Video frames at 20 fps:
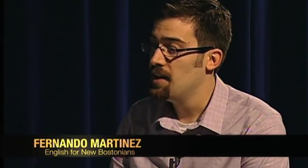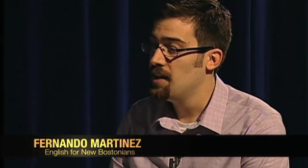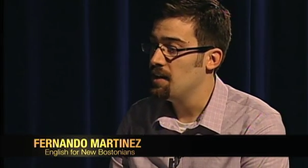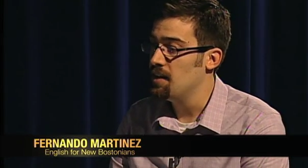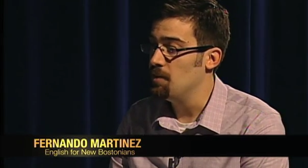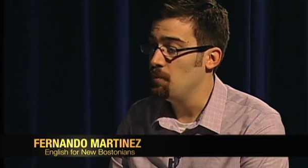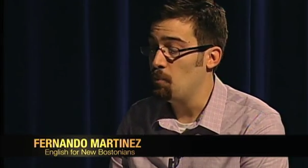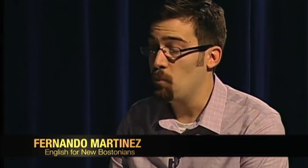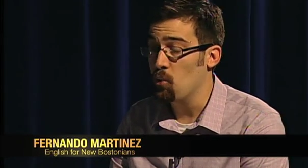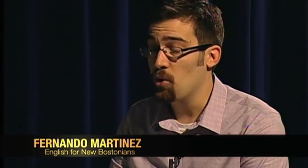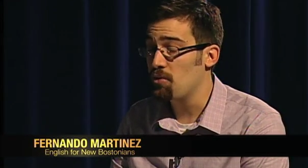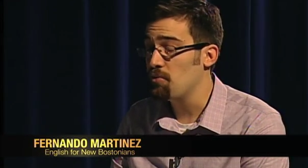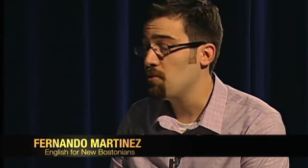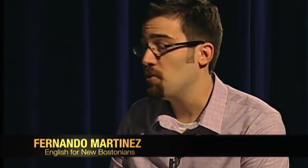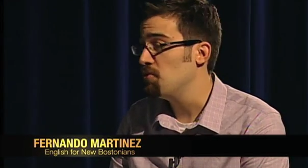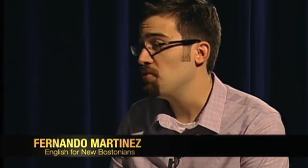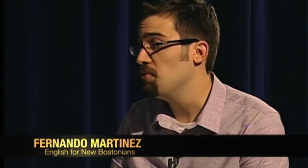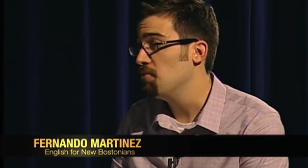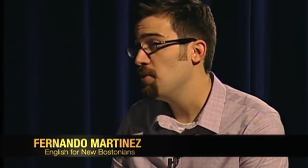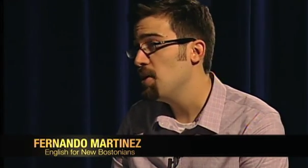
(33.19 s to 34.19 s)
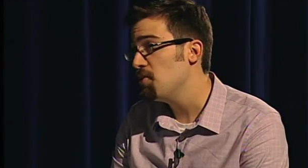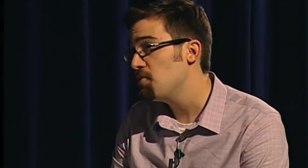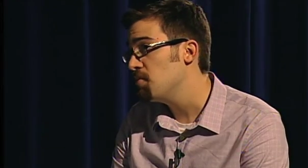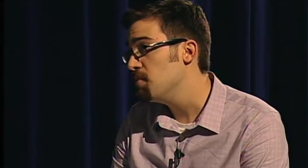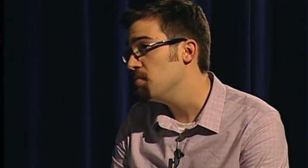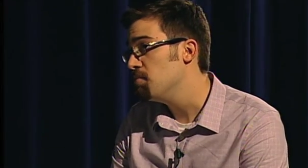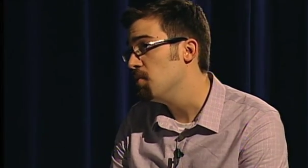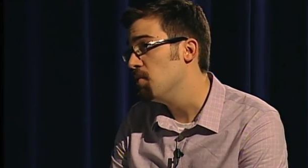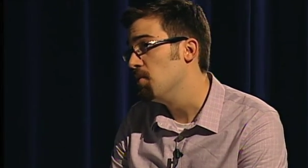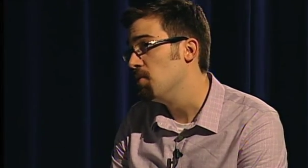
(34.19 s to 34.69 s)
Workforce
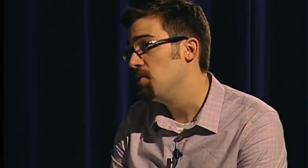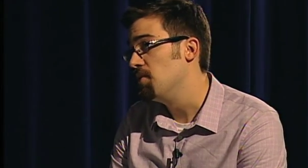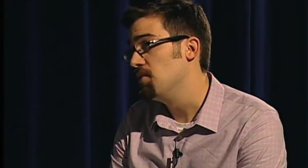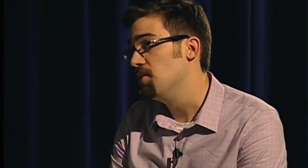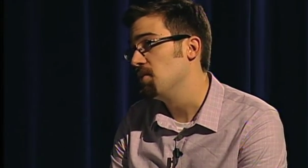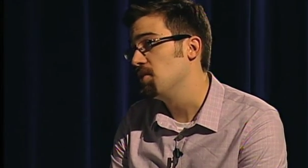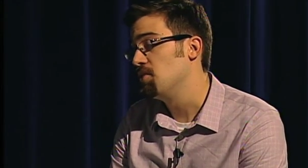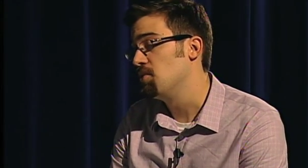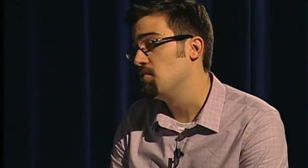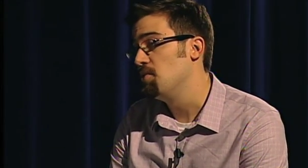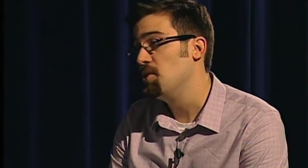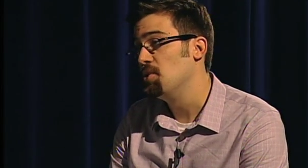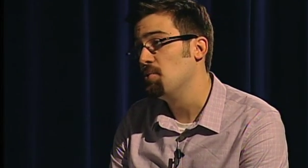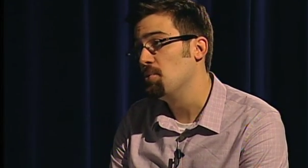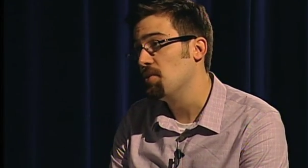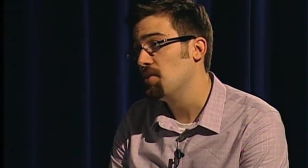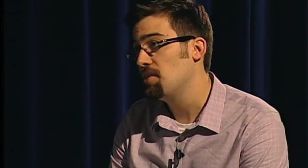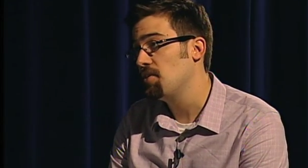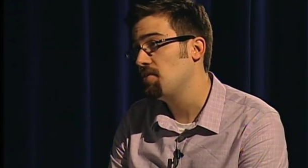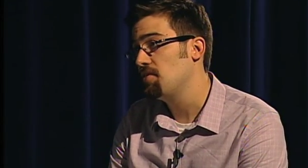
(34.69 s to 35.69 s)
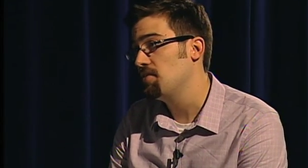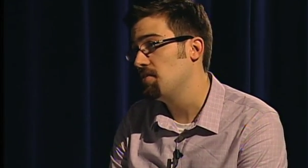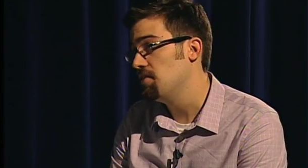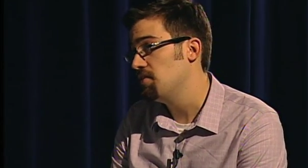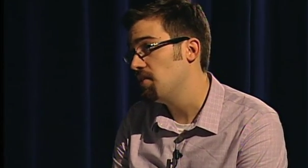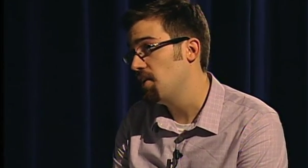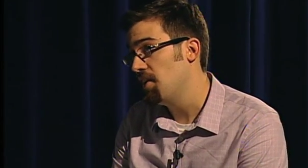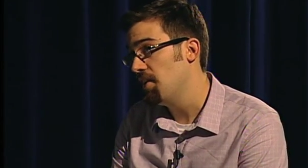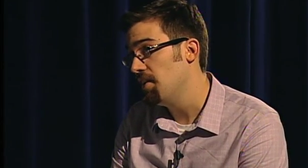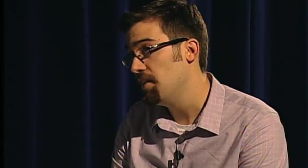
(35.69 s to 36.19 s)
Investment Board, the Career Works, the
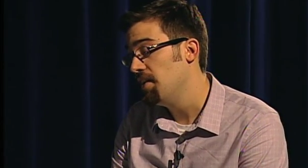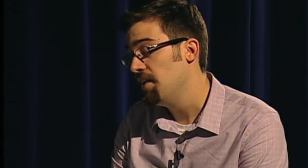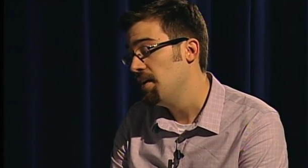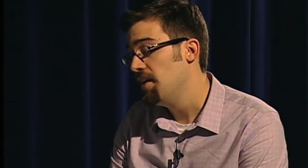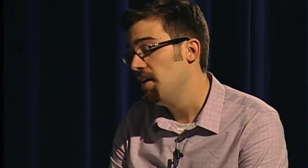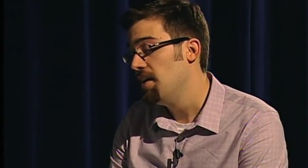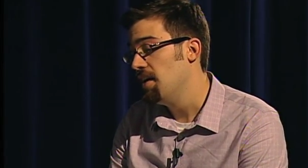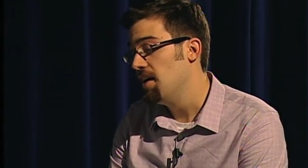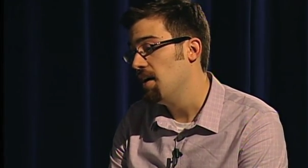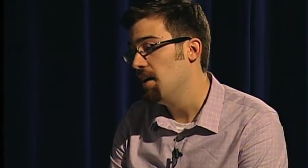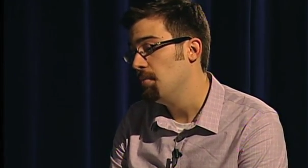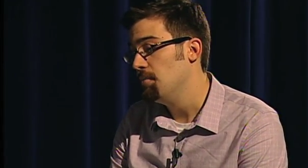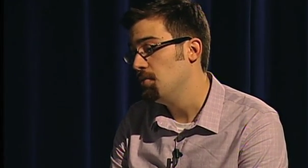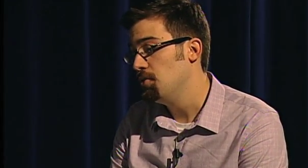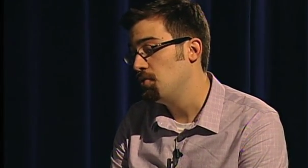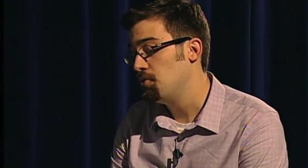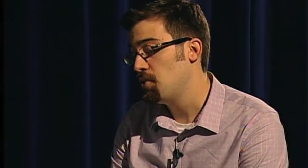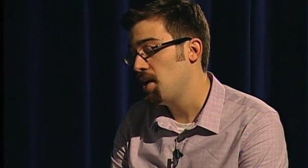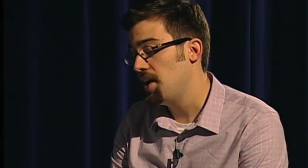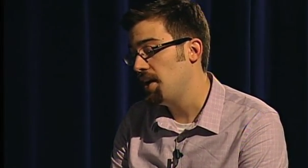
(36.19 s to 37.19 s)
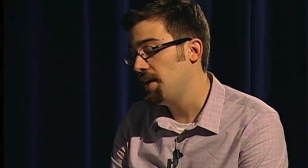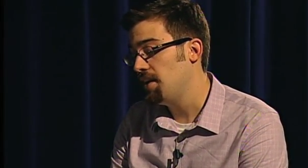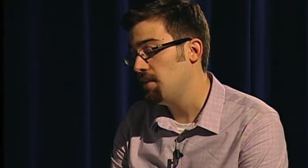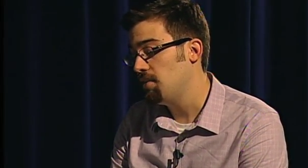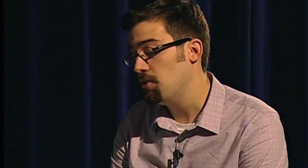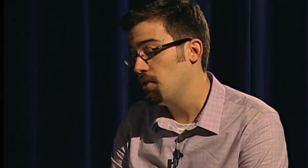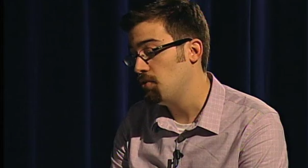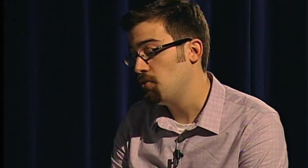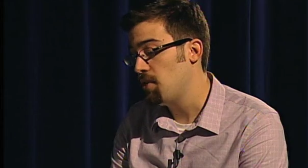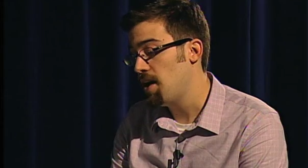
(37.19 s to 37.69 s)
Center, um, to try
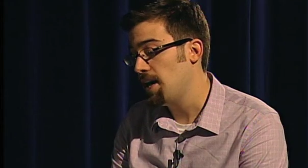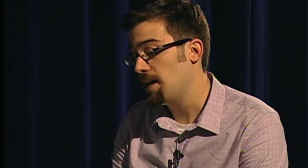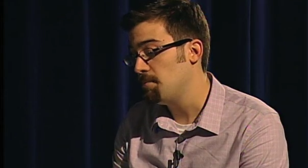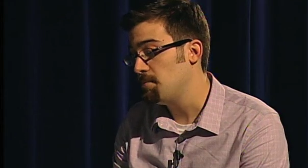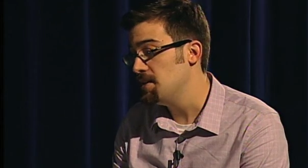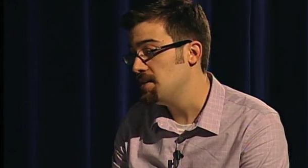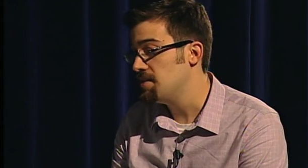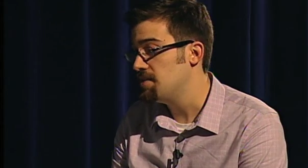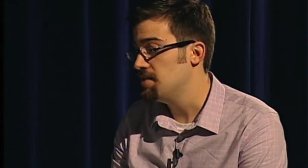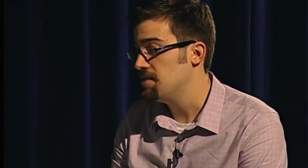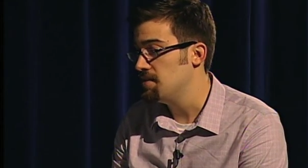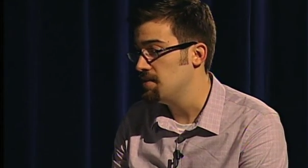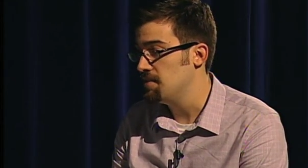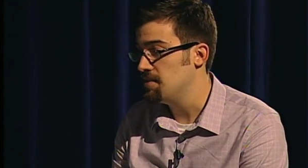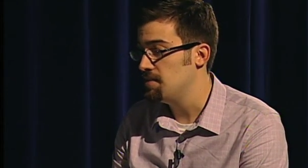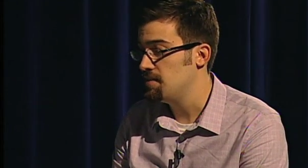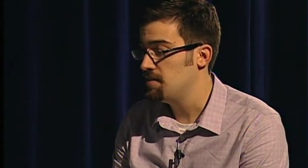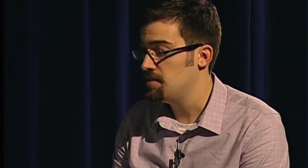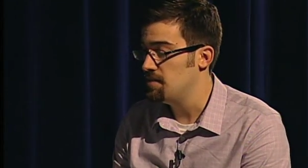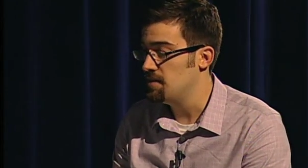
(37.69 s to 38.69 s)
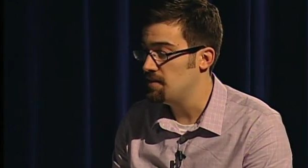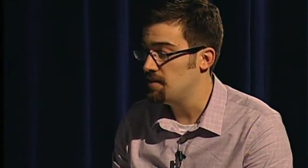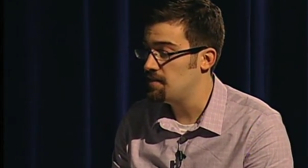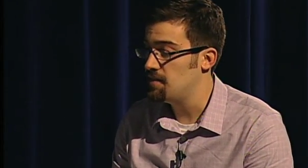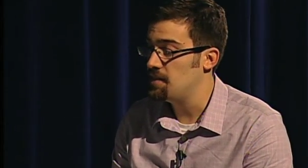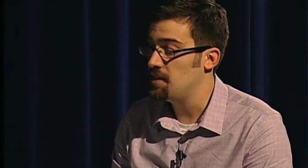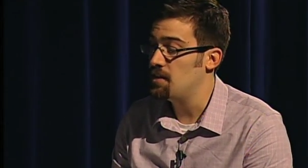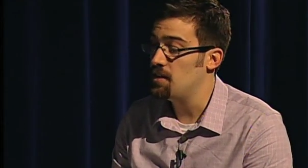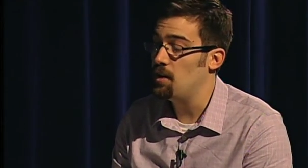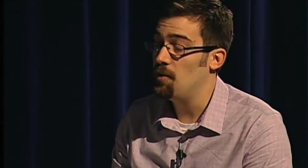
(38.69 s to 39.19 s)
to attract businesses to this
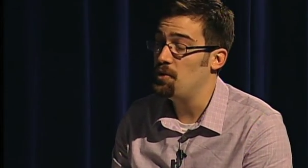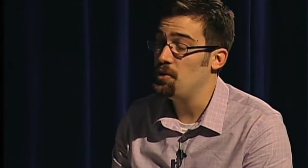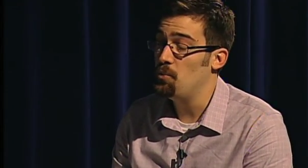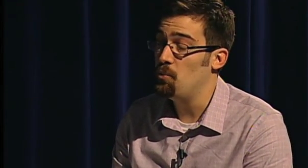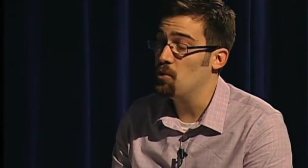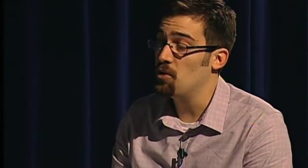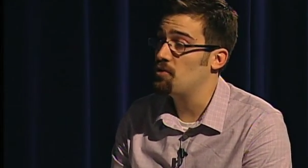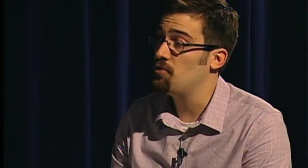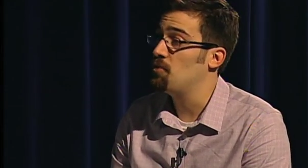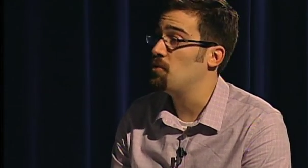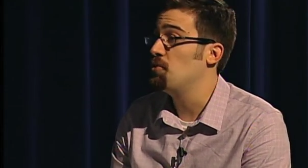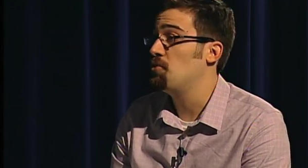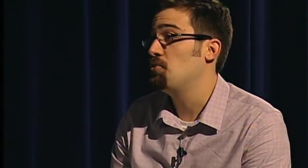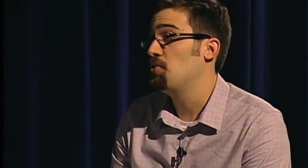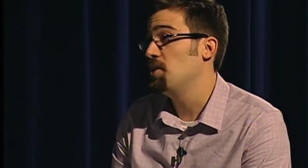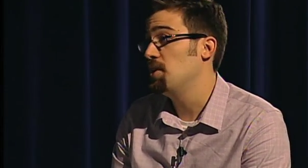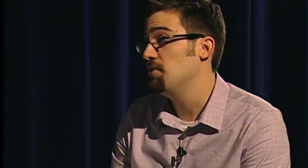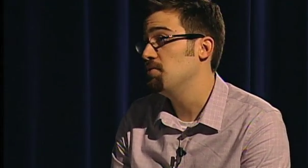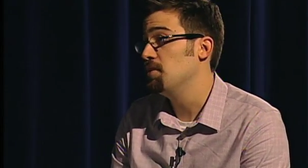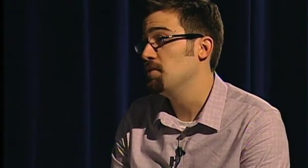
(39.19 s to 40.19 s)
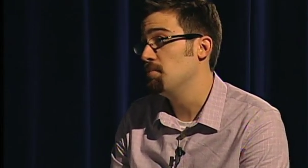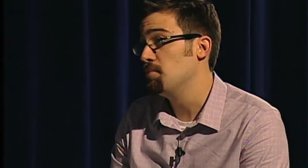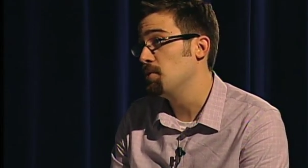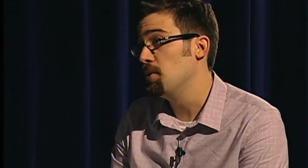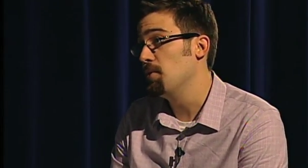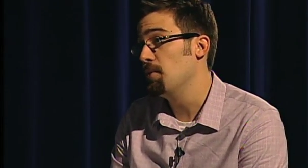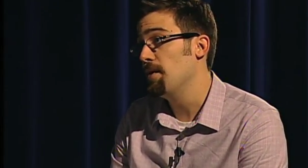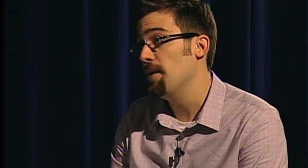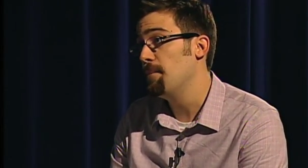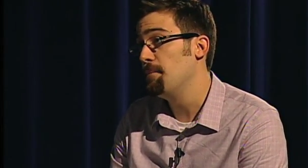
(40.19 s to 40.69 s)
thing called the Workforce Training Fund
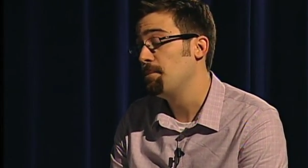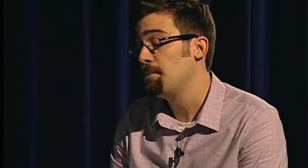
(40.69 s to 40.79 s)
Program.